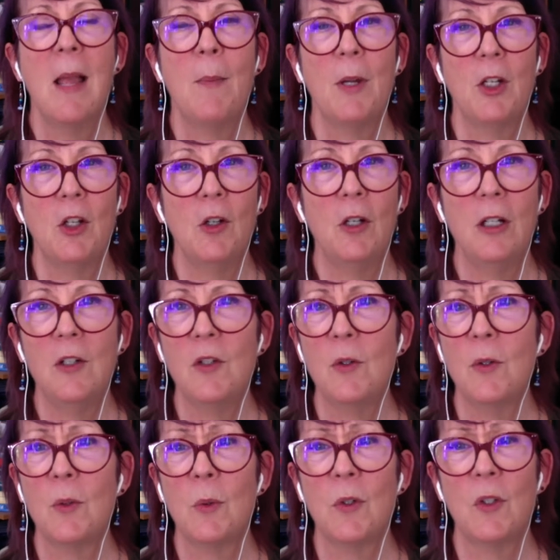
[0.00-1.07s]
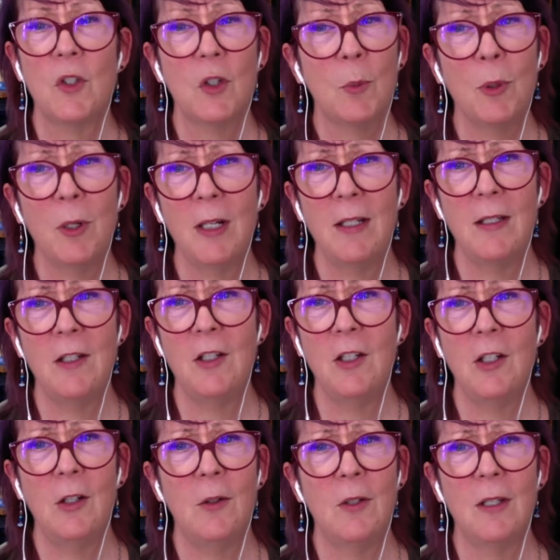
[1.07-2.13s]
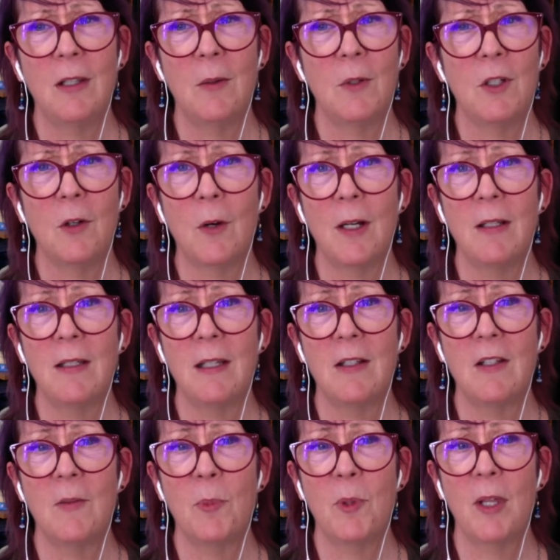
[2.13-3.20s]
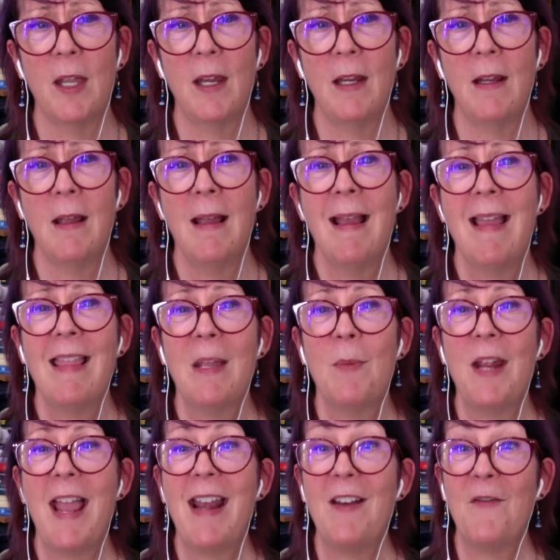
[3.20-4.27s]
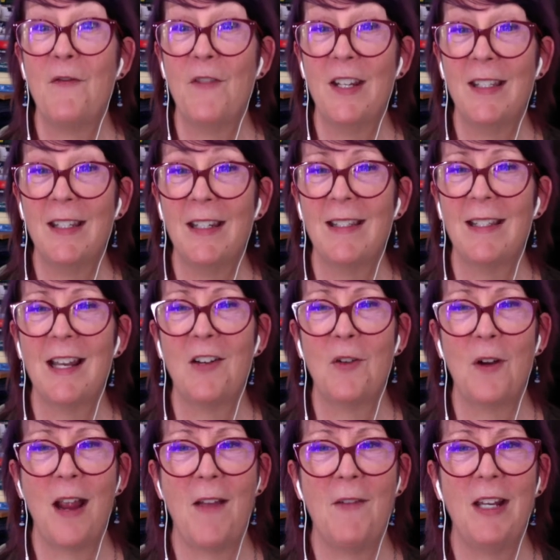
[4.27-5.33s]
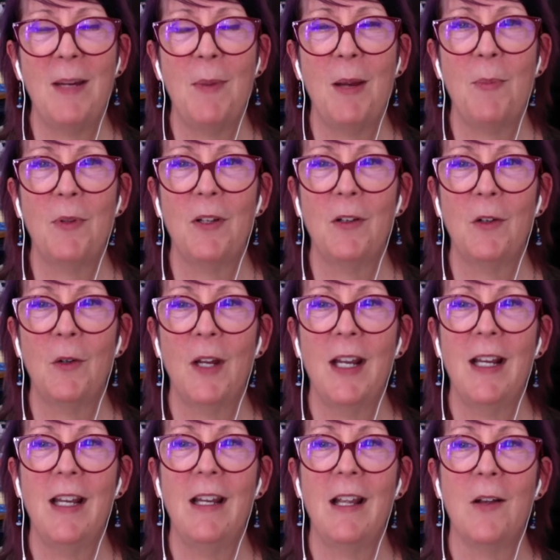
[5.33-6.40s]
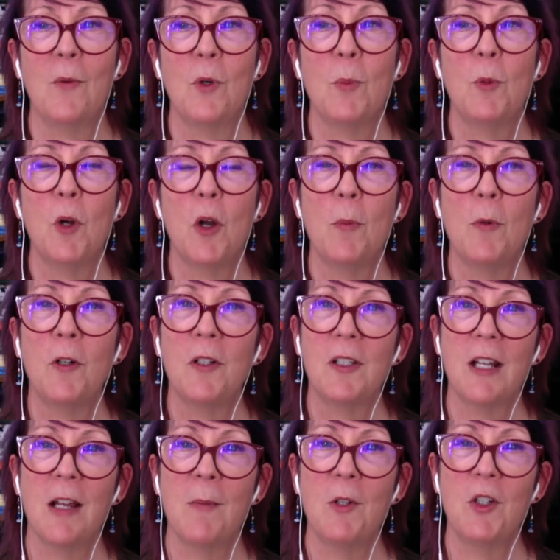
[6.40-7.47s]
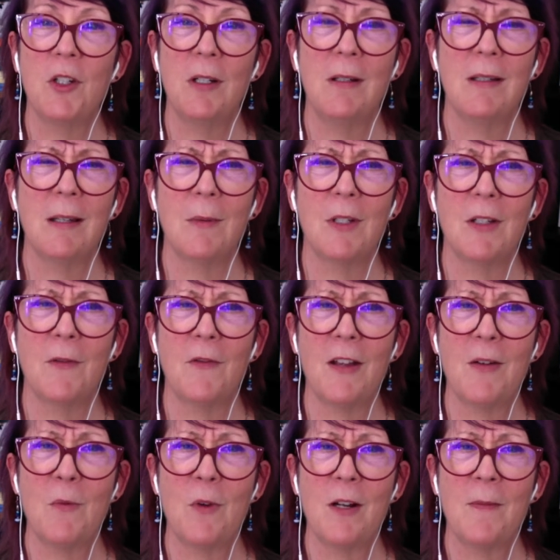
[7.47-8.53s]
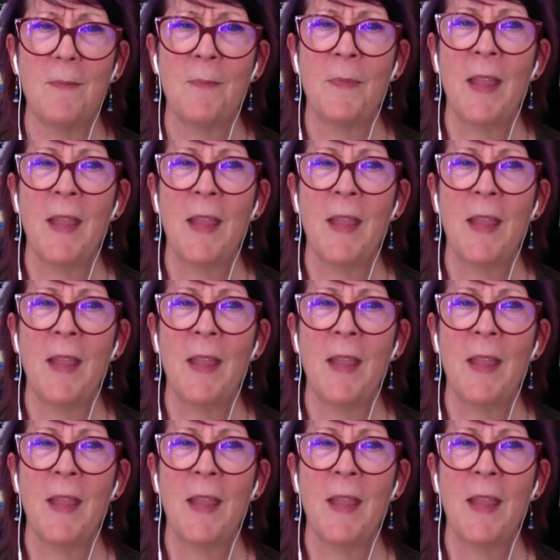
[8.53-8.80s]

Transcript: But Unity's tools were super easy to use and there was a great sense of play. Then we added physics and gravity by creating Rube Goldberg style machines. That was a fun one.